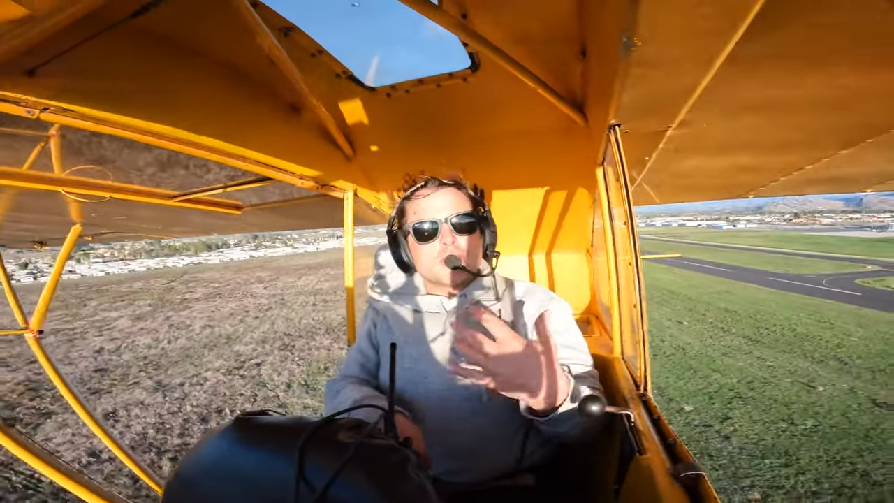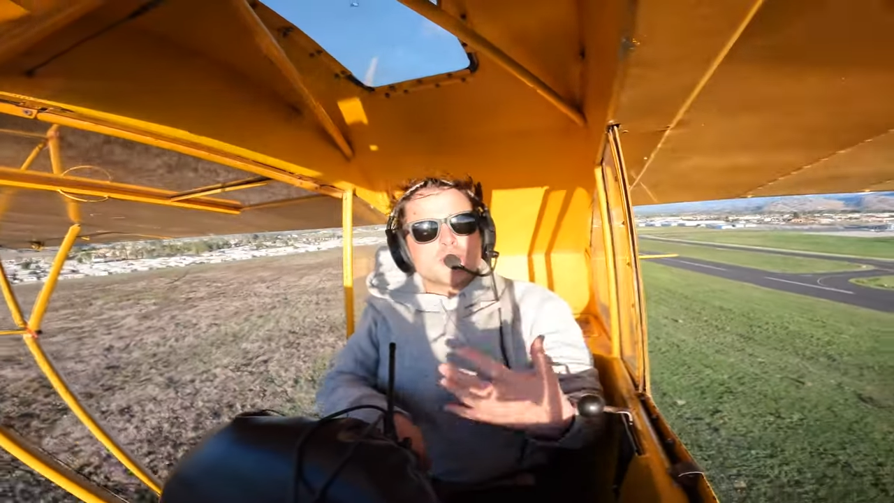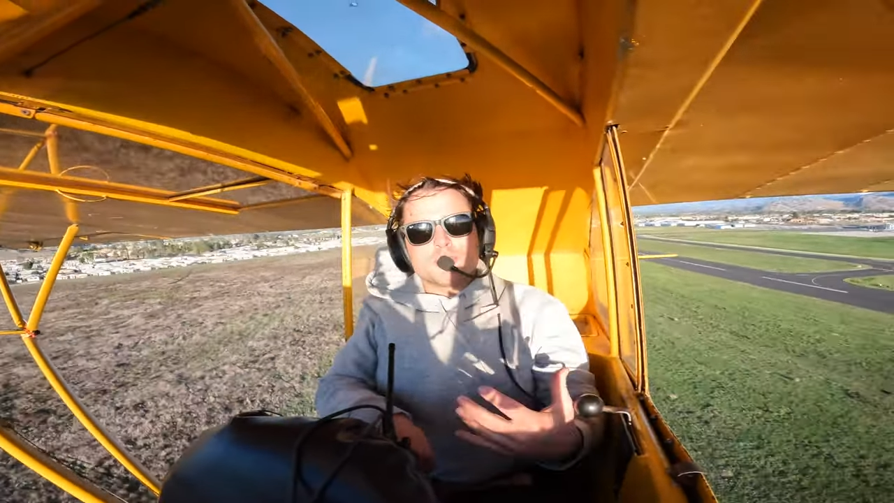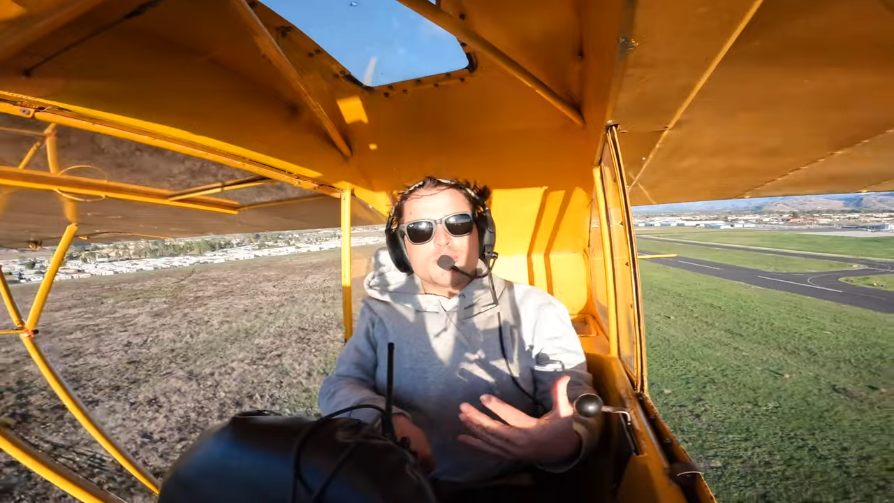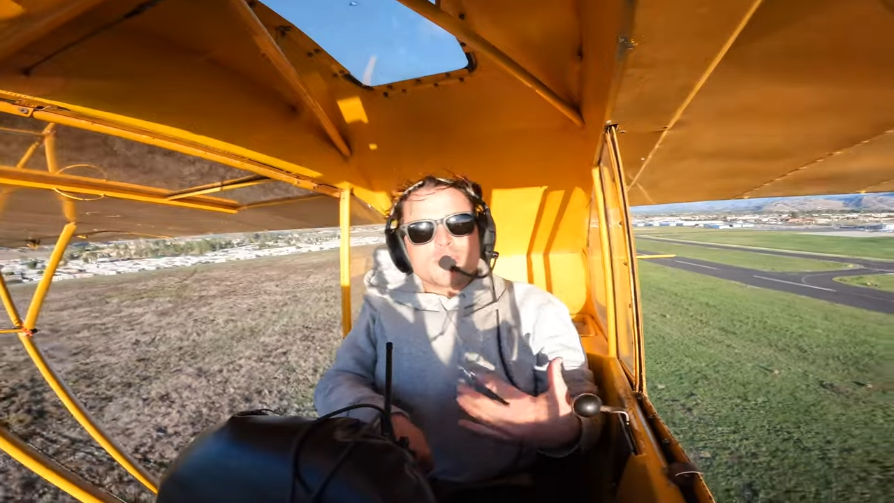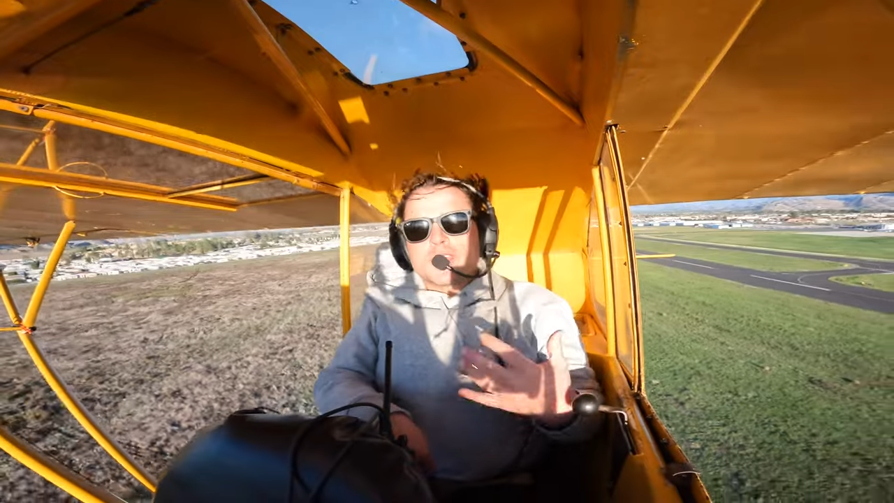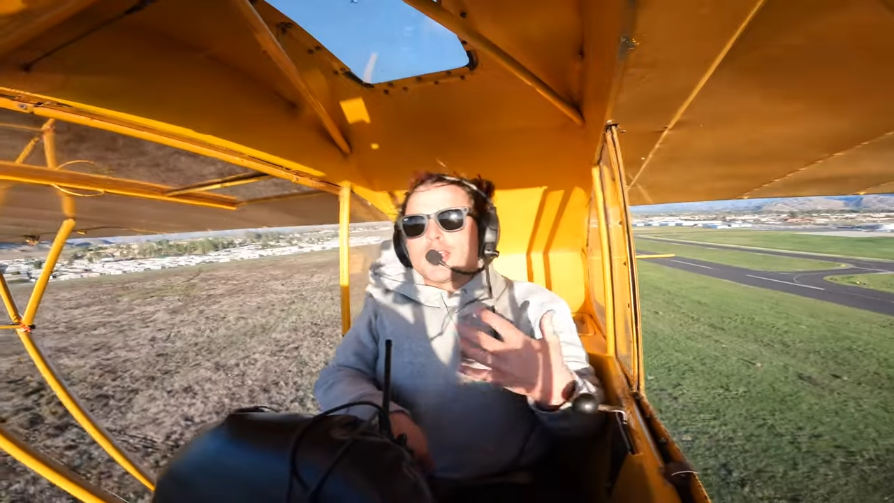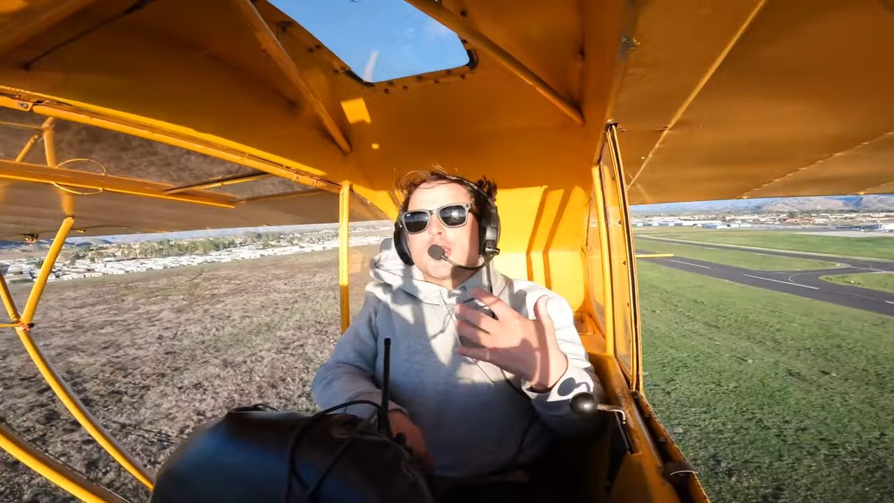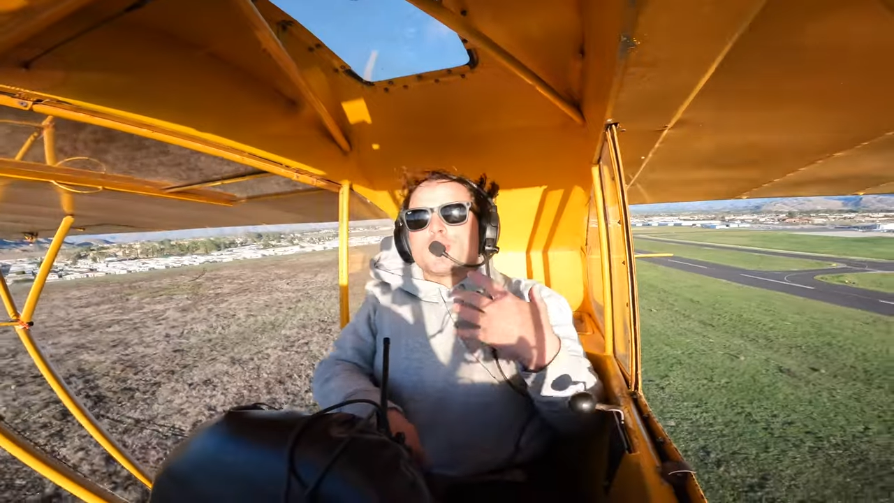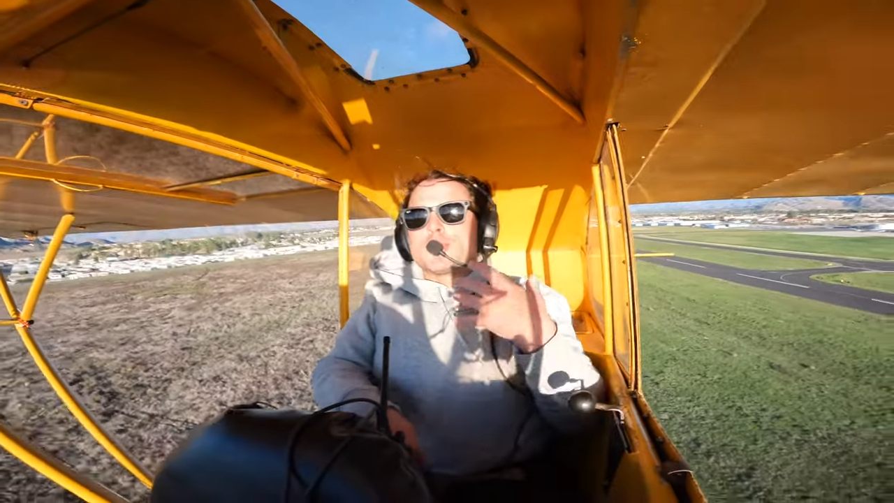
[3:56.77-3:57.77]
this music
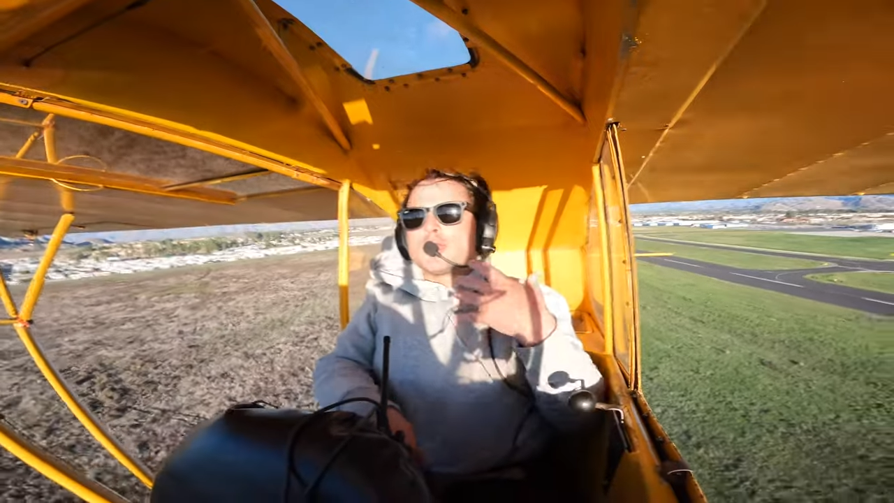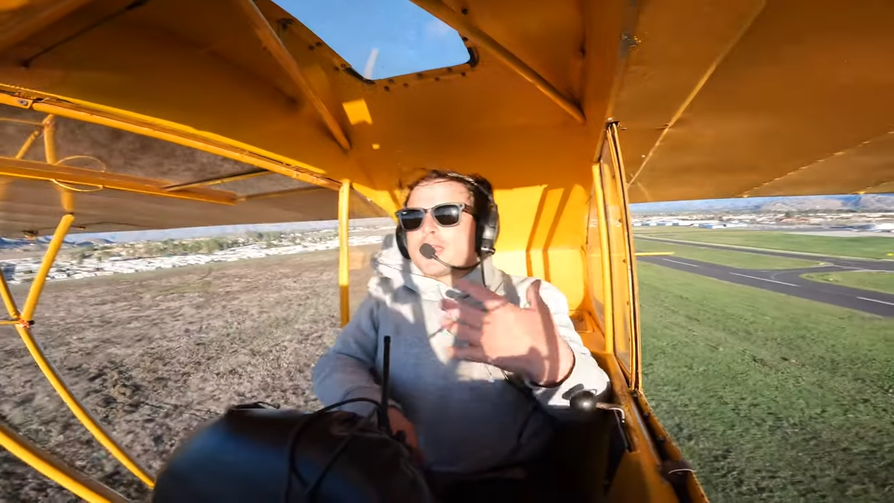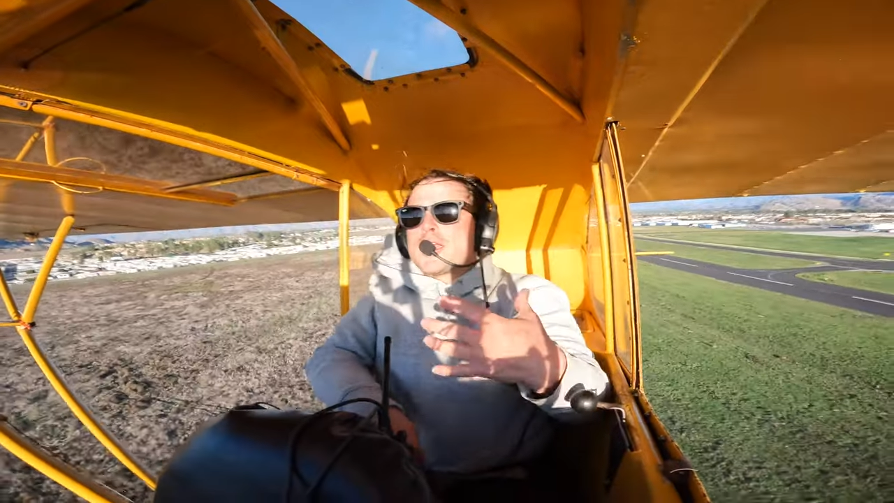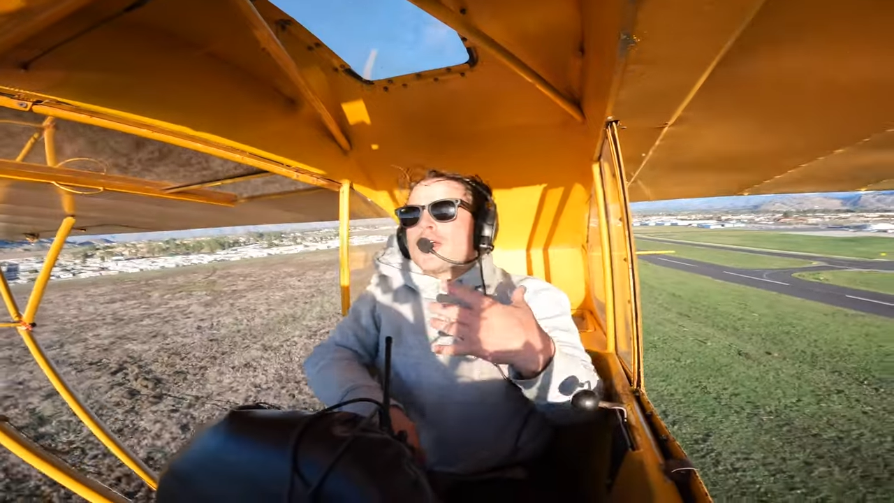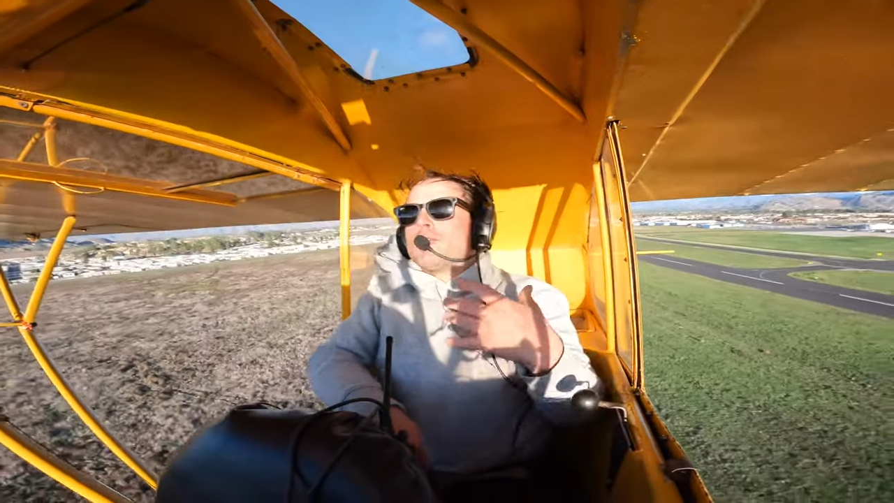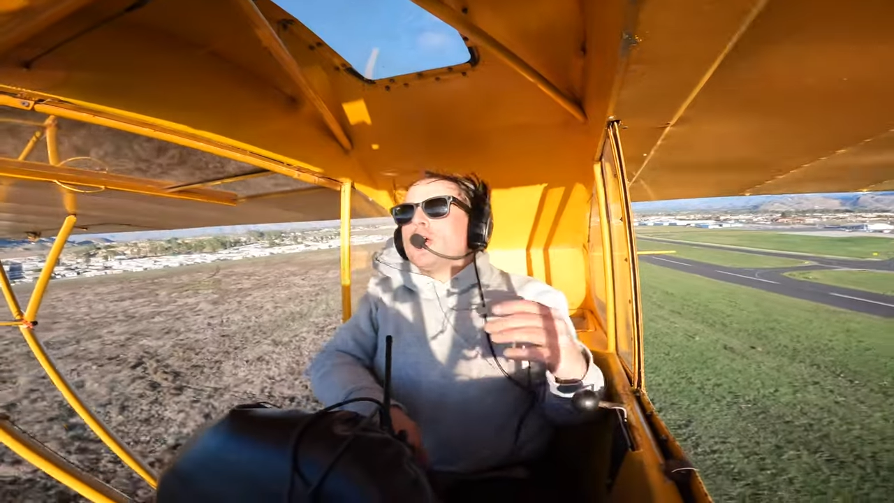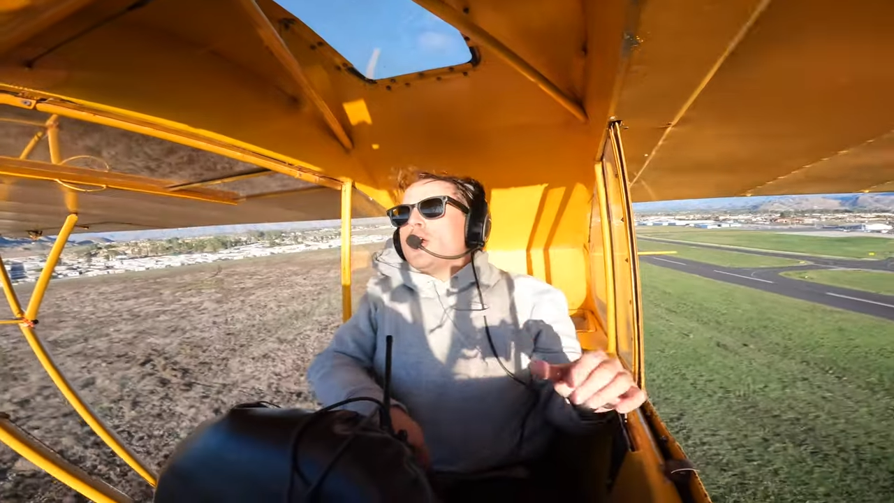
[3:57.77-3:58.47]
and I would think of